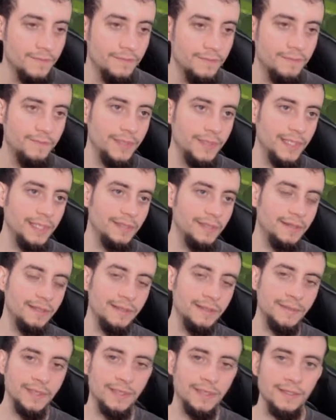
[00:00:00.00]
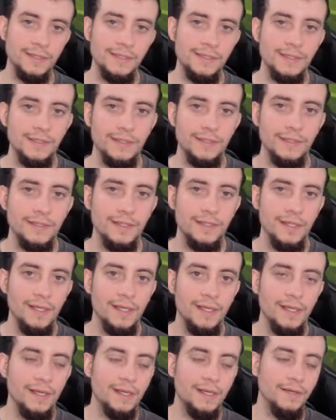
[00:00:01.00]
big Demon Hunter
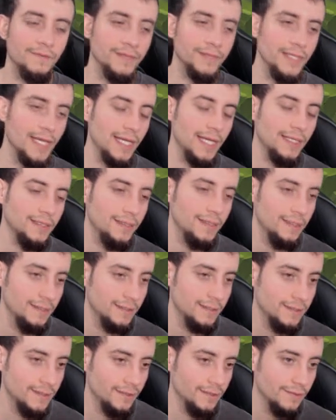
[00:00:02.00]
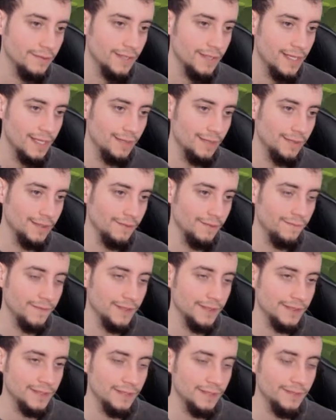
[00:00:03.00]
reality. So I'm gonna give
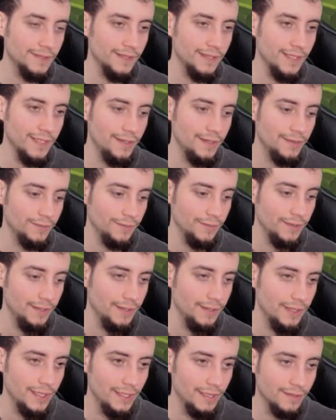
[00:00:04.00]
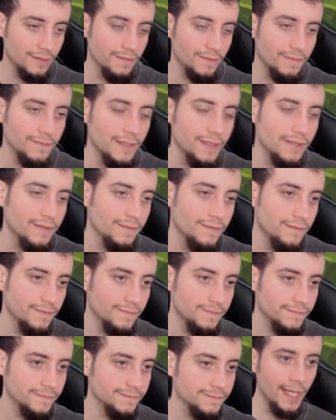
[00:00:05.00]
Fell Summoner a 3 out of 5.
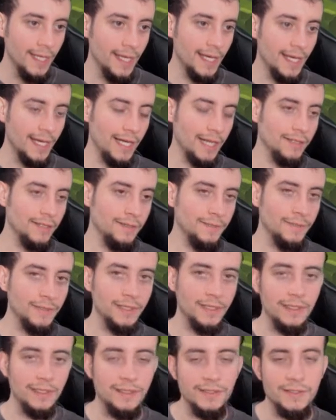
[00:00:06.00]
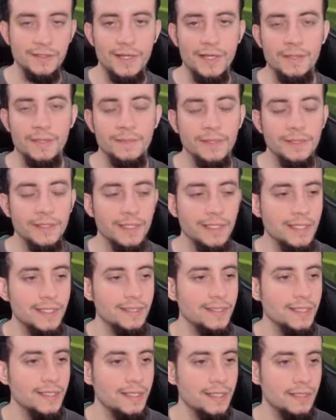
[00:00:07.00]
Ironbark. So Ironbark
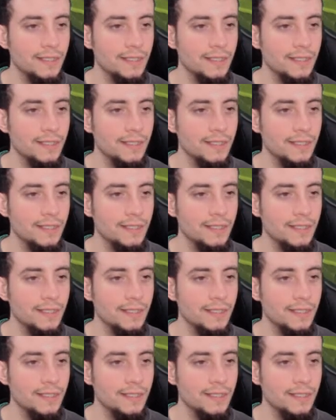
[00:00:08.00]
is a